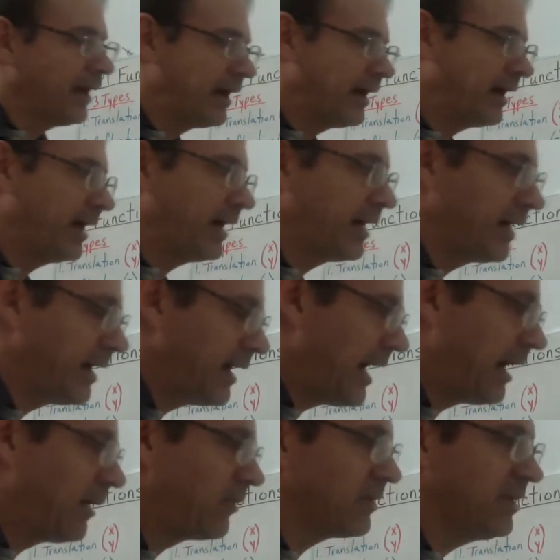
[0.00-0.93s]

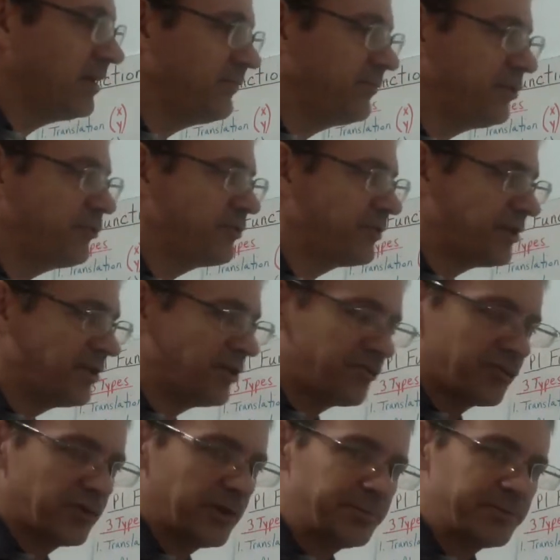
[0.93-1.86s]
I'll give you the
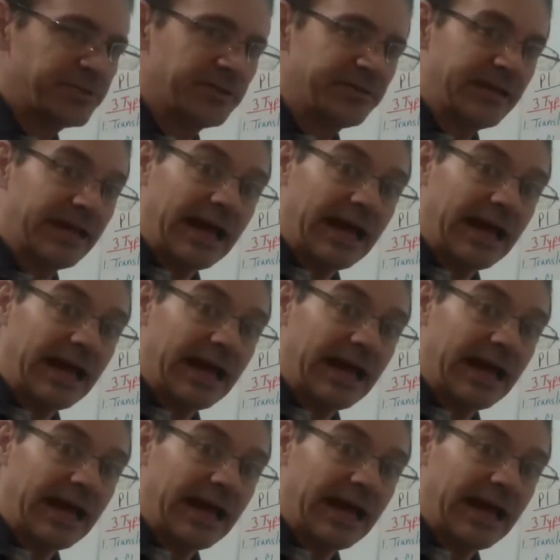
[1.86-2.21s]
description that